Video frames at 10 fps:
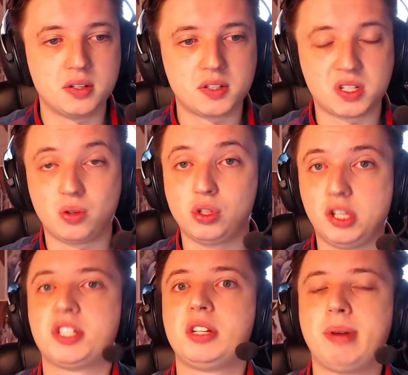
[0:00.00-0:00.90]
So
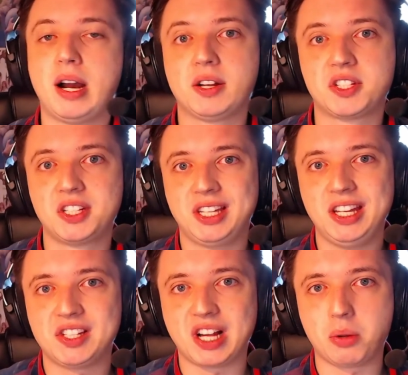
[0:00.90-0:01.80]
"Girls in the Park's The
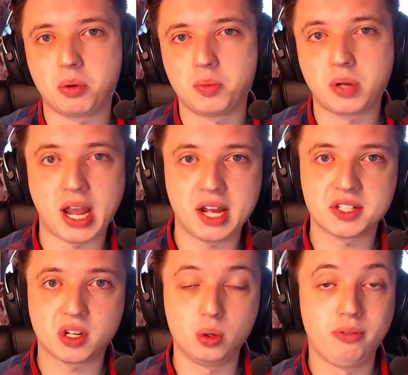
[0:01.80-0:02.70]
Keys album
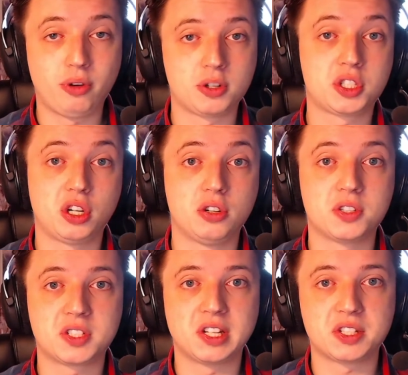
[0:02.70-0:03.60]
has only 4
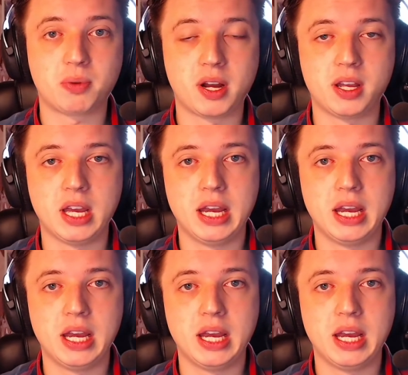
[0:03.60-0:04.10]
songs, that's why